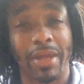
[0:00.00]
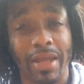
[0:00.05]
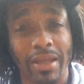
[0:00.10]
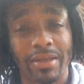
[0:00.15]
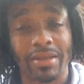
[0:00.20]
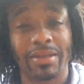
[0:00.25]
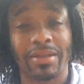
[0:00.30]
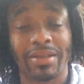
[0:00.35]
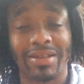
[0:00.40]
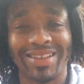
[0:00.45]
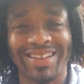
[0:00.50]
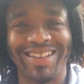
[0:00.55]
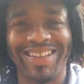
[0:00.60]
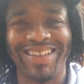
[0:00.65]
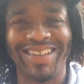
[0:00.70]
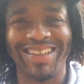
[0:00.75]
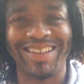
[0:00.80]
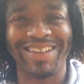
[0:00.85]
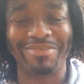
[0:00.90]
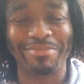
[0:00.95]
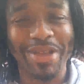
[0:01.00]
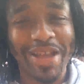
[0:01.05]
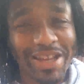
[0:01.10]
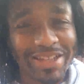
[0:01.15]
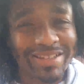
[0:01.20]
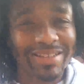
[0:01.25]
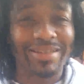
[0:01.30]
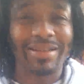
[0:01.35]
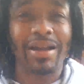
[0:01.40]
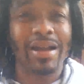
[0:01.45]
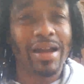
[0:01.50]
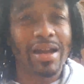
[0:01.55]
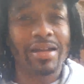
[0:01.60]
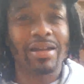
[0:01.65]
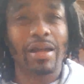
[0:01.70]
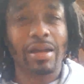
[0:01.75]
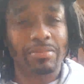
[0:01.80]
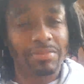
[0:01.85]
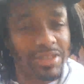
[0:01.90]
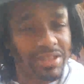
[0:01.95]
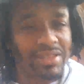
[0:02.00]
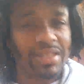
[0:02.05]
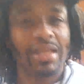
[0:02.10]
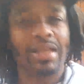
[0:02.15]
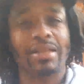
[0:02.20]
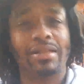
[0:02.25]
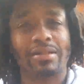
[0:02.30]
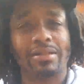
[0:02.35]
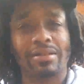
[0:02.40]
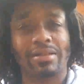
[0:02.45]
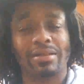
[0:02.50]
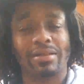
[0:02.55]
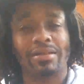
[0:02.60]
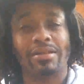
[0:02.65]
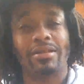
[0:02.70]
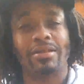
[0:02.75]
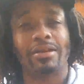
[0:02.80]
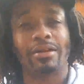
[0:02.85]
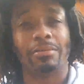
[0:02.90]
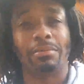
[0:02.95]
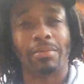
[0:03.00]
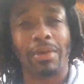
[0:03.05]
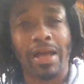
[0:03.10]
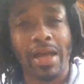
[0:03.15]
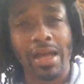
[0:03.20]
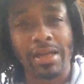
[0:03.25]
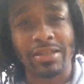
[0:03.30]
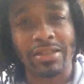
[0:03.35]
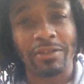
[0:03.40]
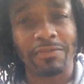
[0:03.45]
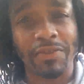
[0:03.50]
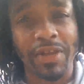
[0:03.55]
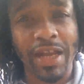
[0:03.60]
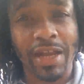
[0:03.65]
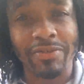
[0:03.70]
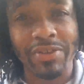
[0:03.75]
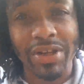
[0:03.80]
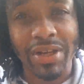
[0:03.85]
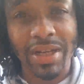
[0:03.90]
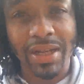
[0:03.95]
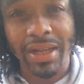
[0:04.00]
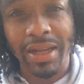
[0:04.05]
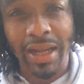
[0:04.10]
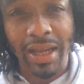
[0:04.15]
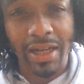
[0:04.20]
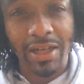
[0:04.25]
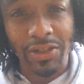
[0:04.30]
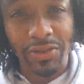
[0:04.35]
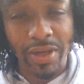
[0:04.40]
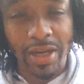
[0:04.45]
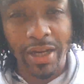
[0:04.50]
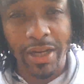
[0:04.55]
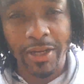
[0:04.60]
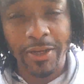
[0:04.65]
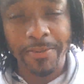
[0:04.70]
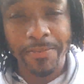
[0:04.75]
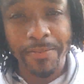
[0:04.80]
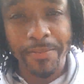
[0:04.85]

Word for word: man. Imagine. All right, I'm just saying. Imagine if every nigga had a dragon.